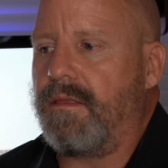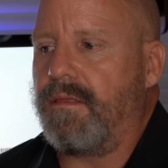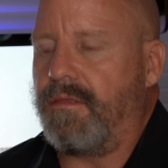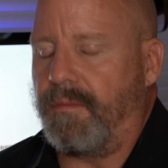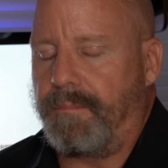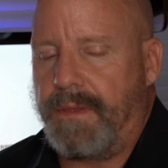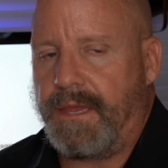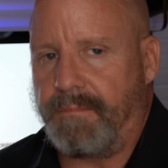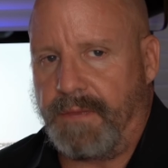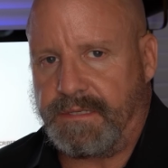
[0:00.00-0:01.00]
the
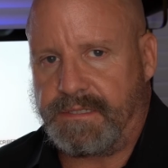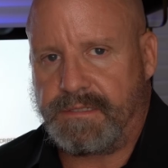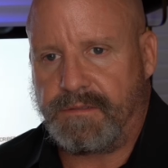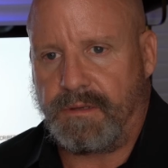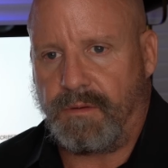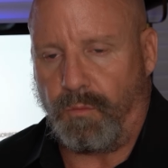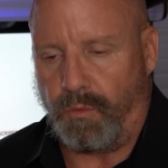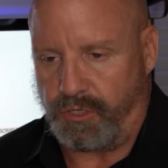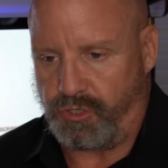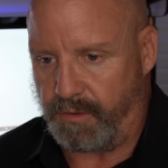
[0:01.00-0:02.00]
pigments
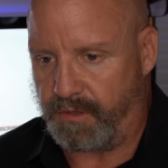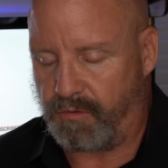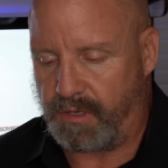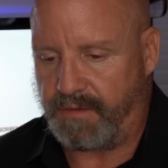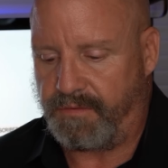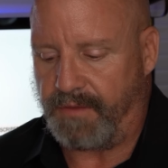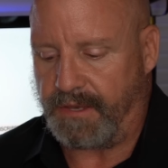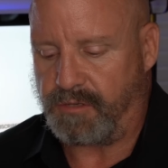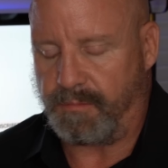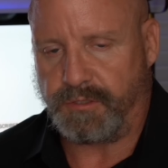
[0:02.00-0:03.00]
which are in the green leafy
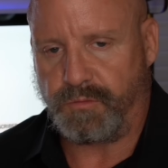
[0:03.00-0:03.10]
vegetables,